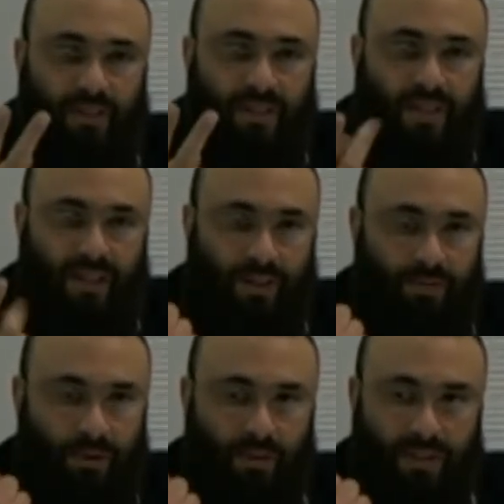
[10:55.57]
this and the
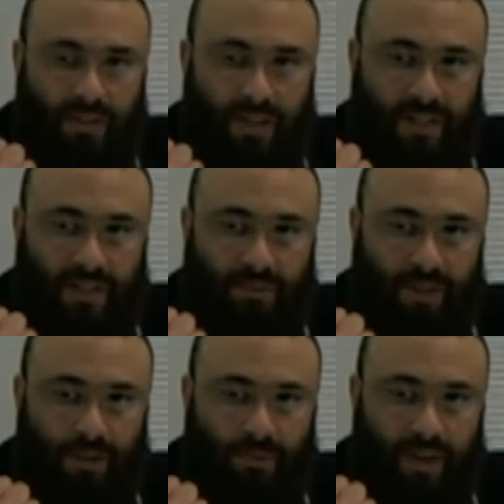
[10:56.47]
feudal system in the